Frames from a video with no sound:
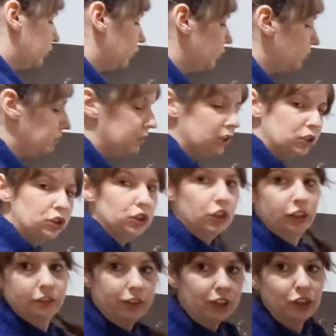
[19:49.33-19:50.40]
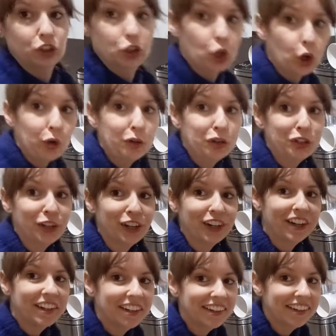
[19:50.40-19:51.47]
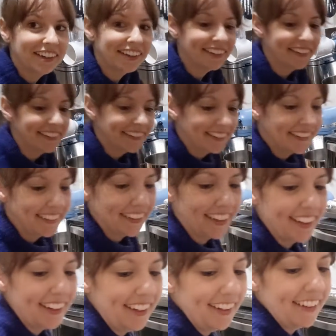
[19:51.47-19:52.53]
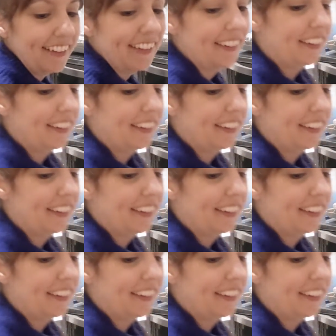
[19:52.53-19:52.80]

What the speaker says: Just to make sure everything's kosher. Get it?